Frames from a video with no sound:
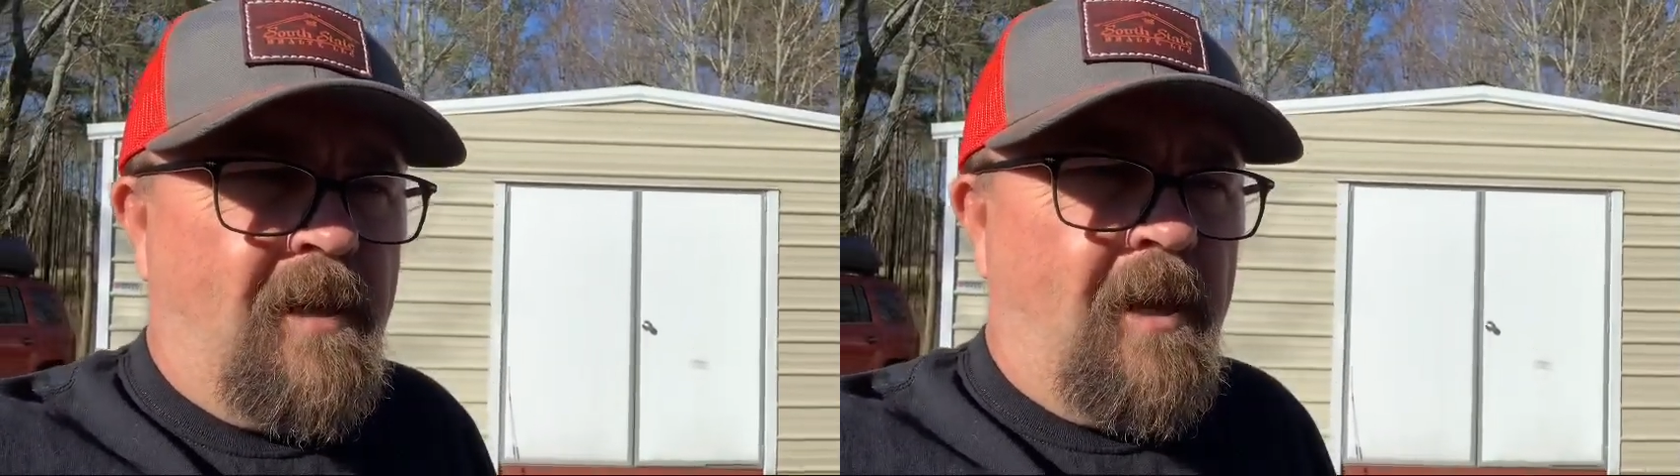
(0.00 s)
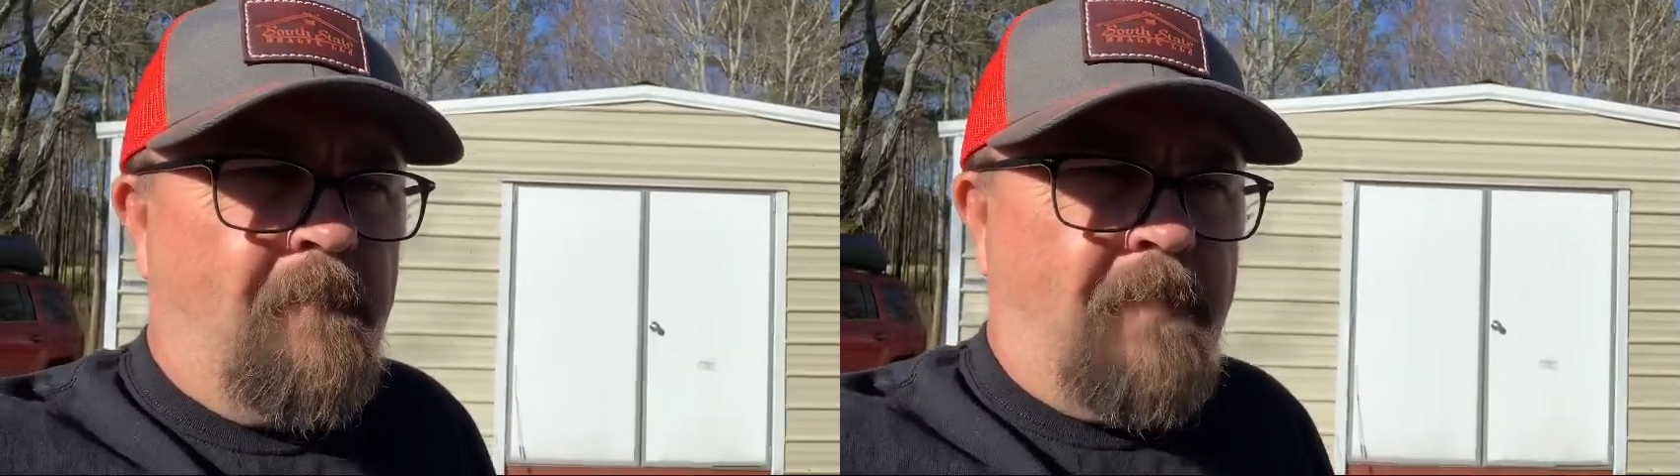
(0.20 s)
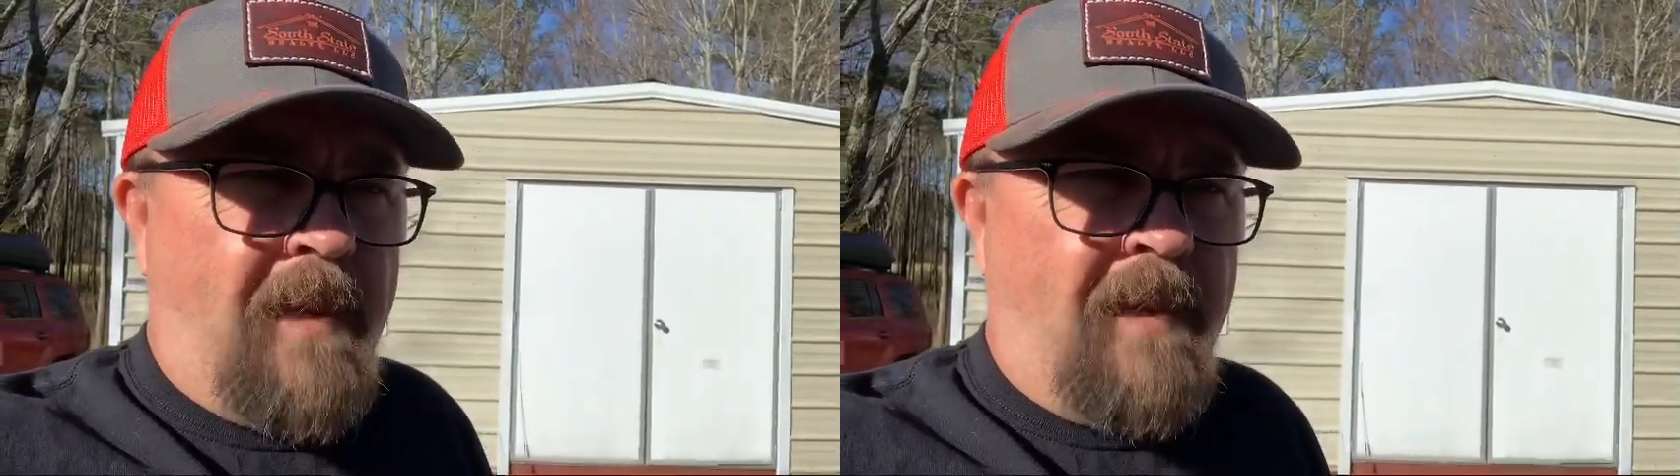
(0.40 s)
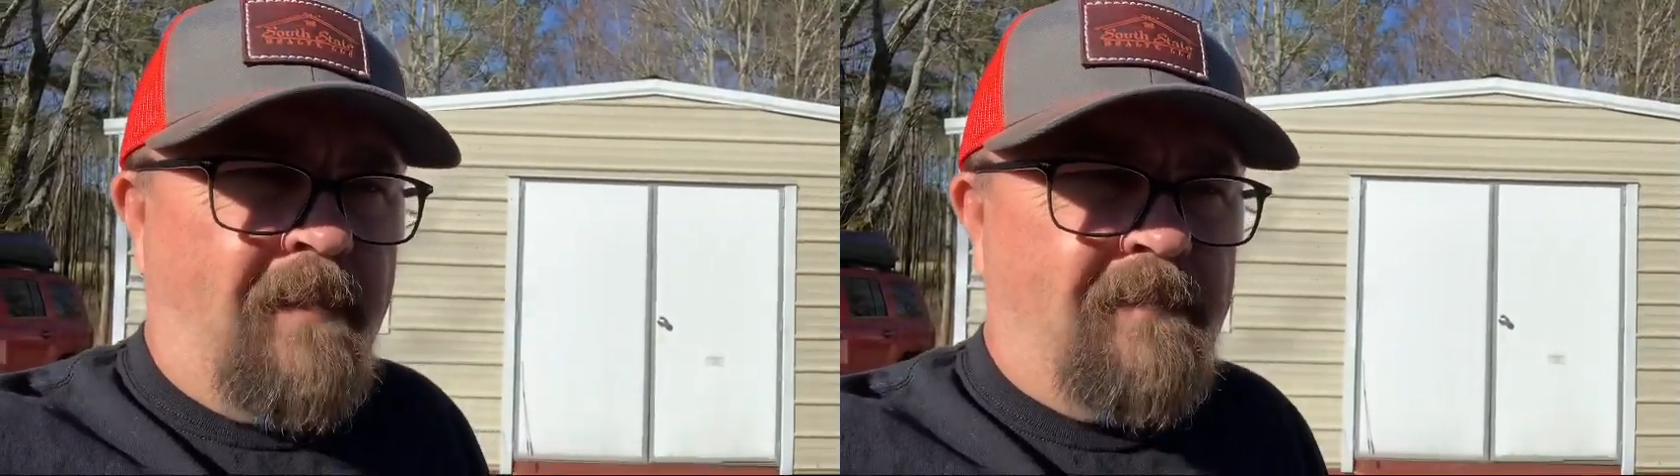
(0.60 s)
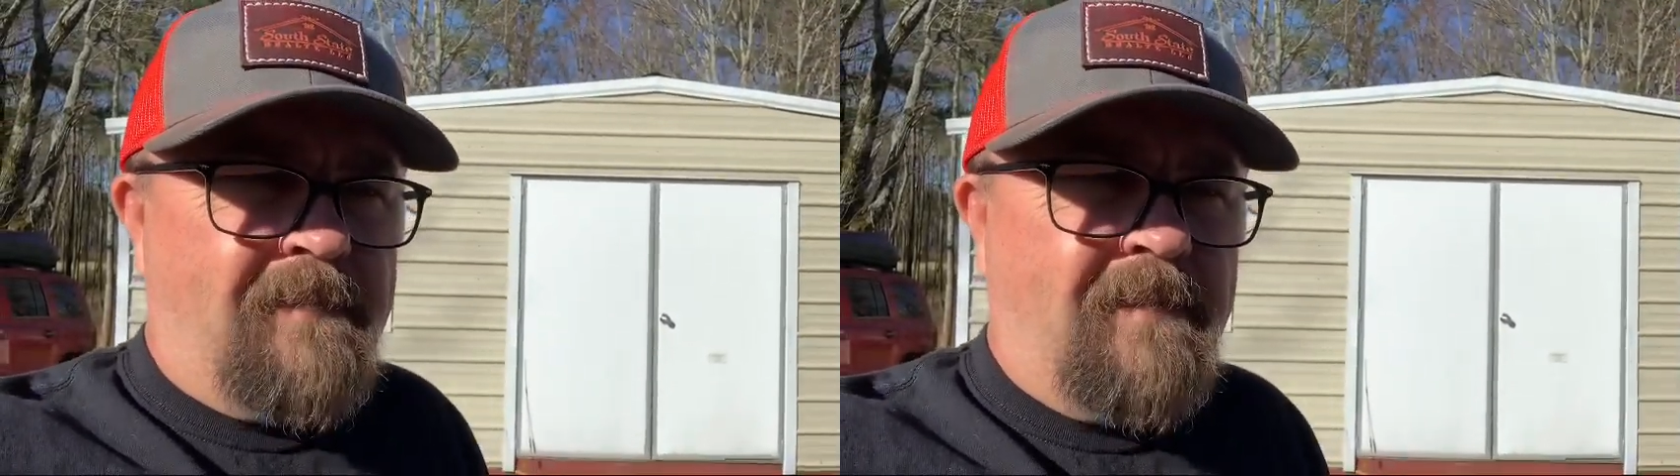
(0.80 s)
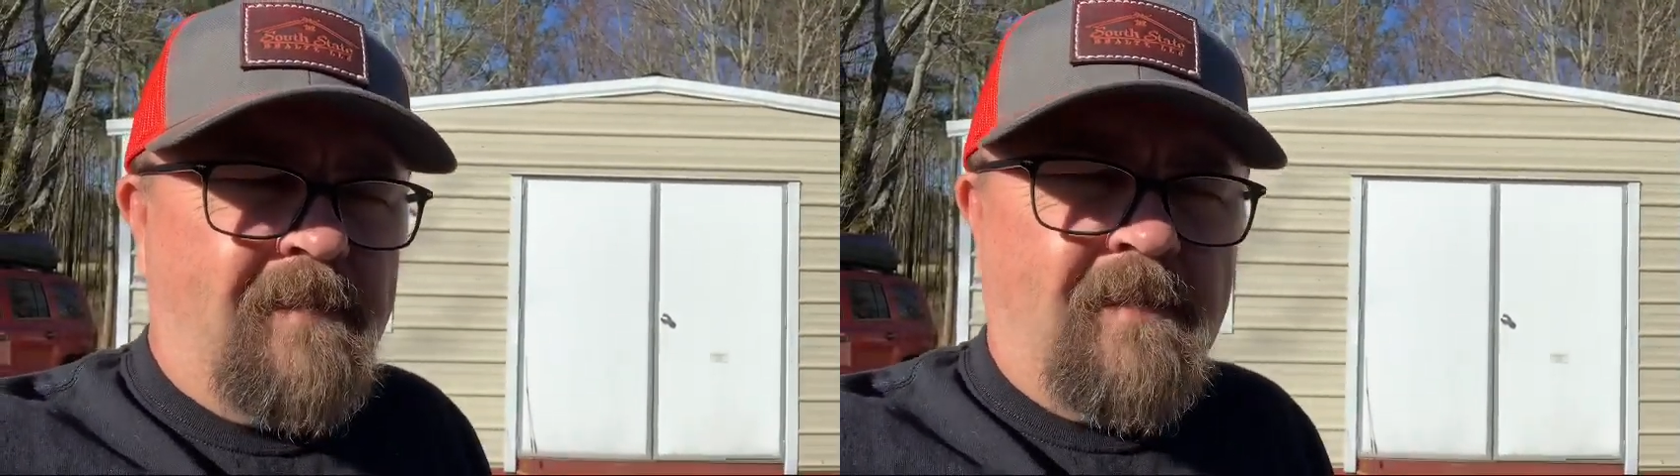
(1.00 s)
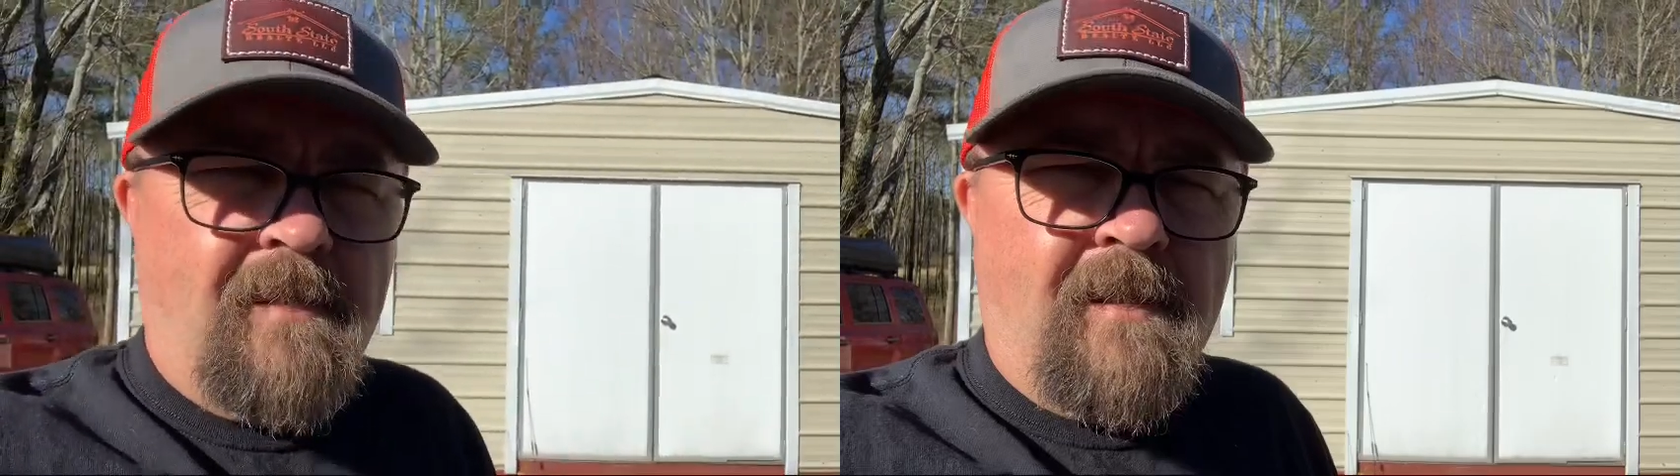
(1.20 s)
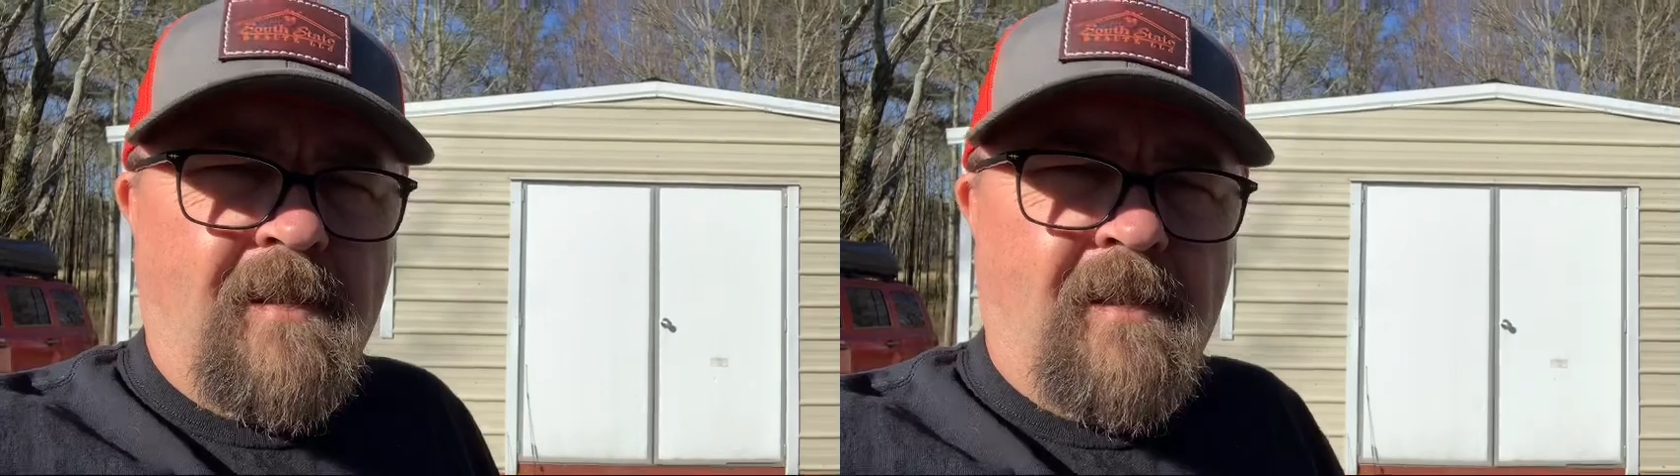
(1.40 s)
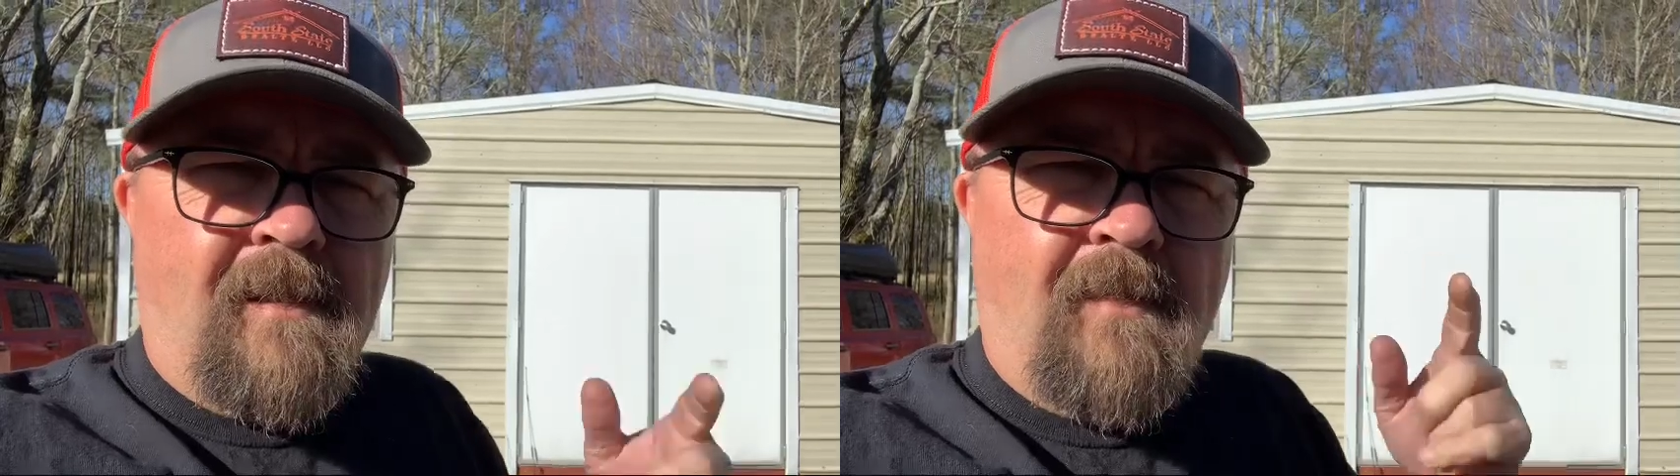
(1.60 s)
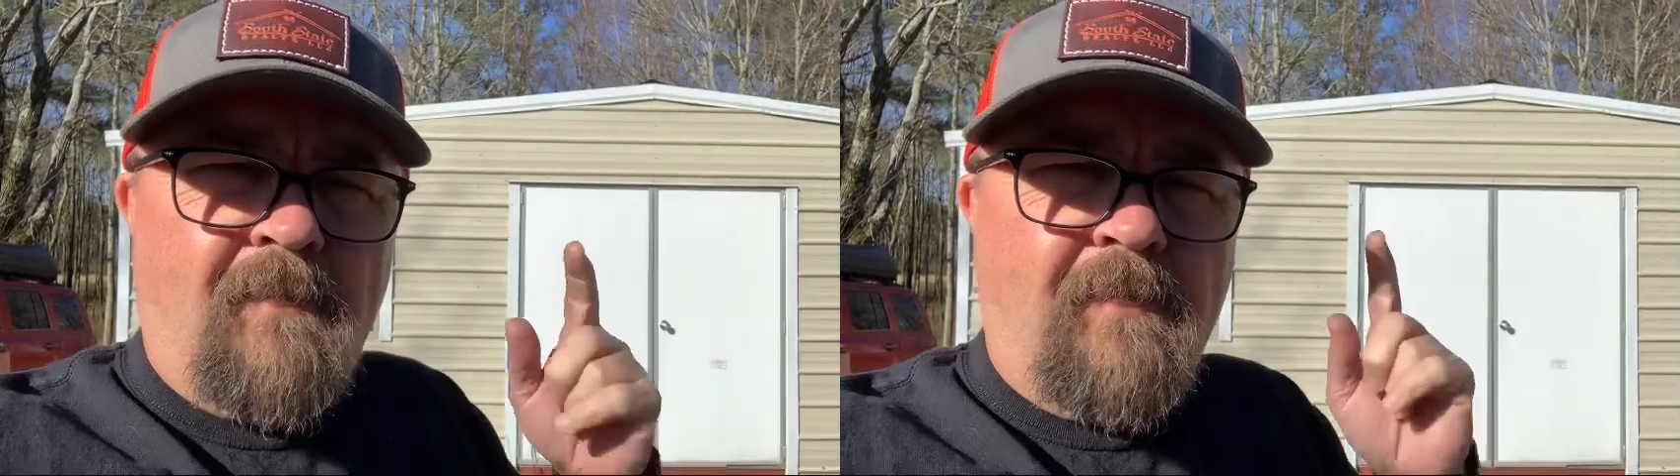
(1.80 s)
about
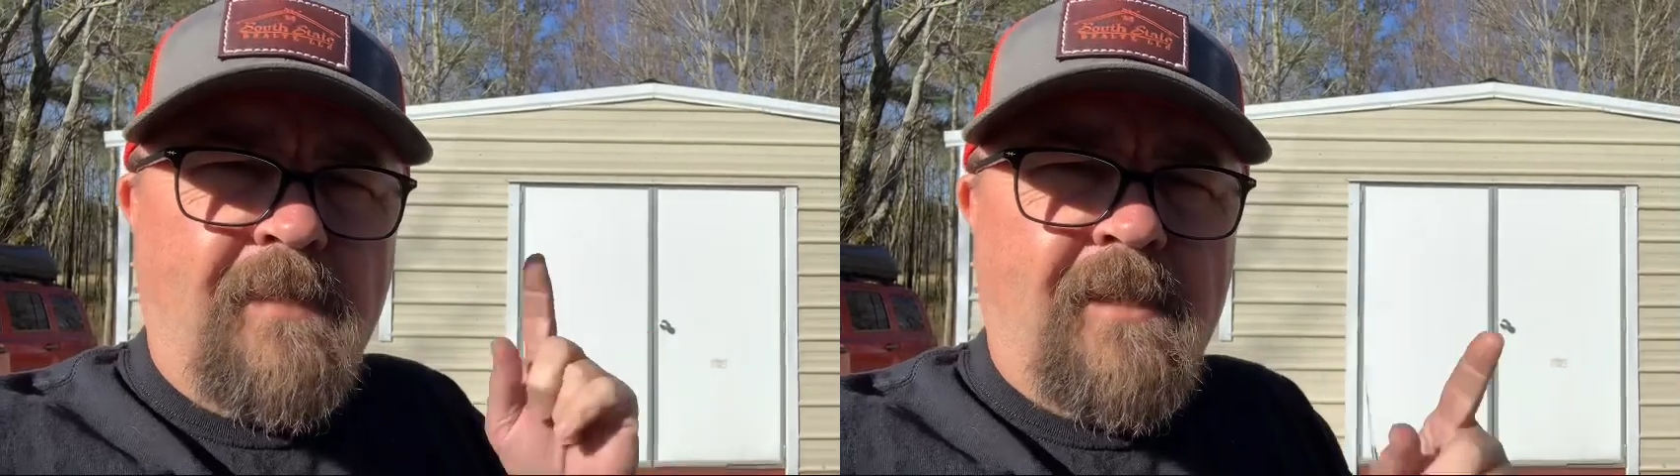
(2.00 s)
when